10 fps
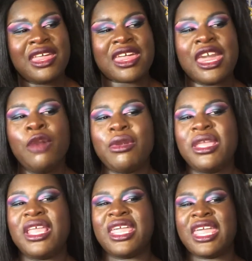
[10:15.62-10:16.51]
can
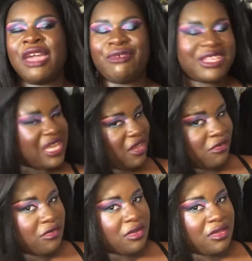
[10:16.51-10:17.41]
we can we
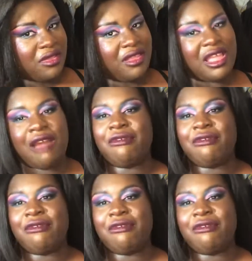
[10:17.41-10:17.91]
talk? I